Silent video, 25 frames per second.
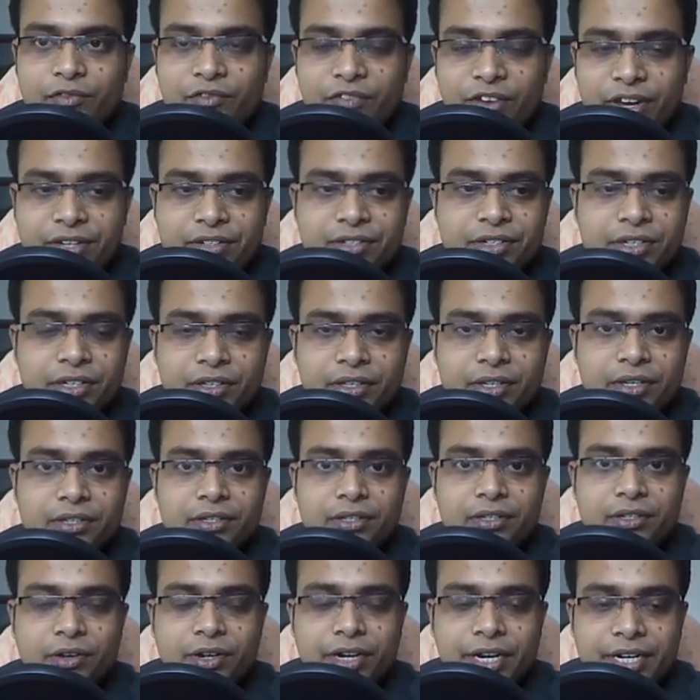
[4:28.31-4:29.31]
fixing
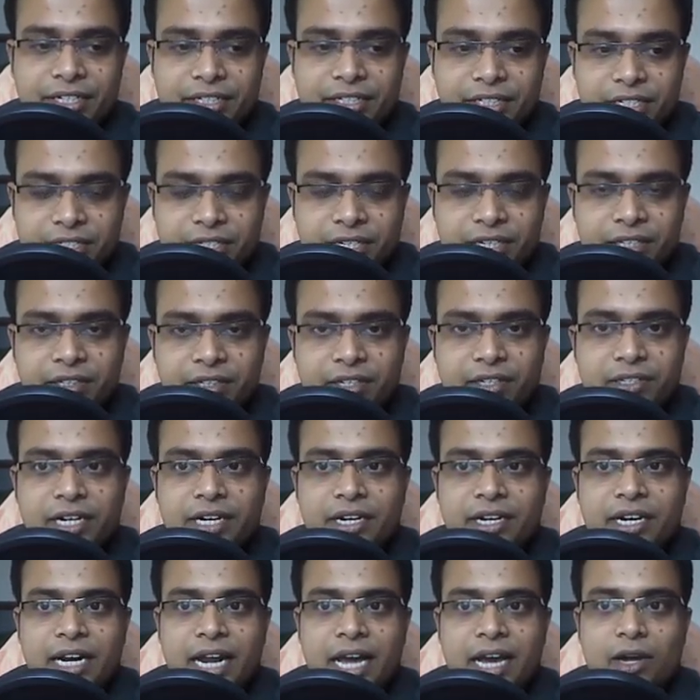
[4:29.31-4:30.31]
this or adjusting this
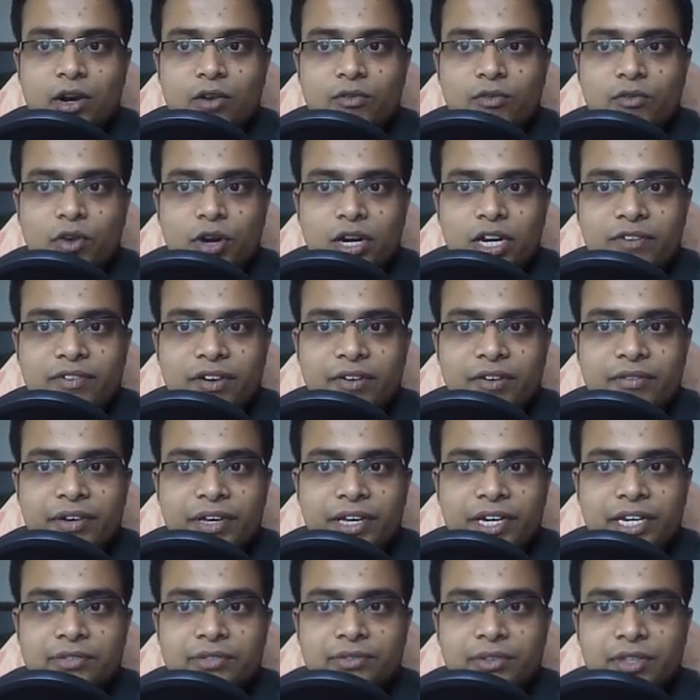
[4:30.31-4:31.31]
at an angle of 45
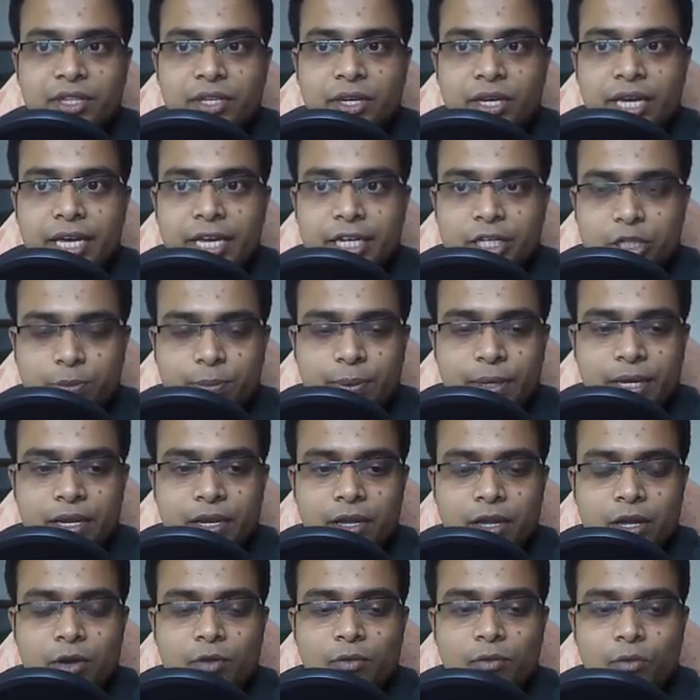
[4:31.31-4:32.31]
degrees with the
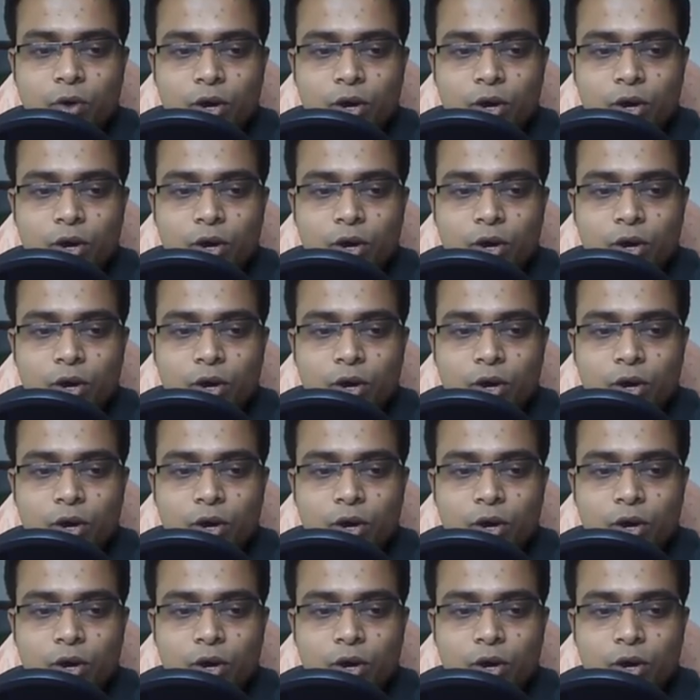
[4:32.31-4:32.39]
HP,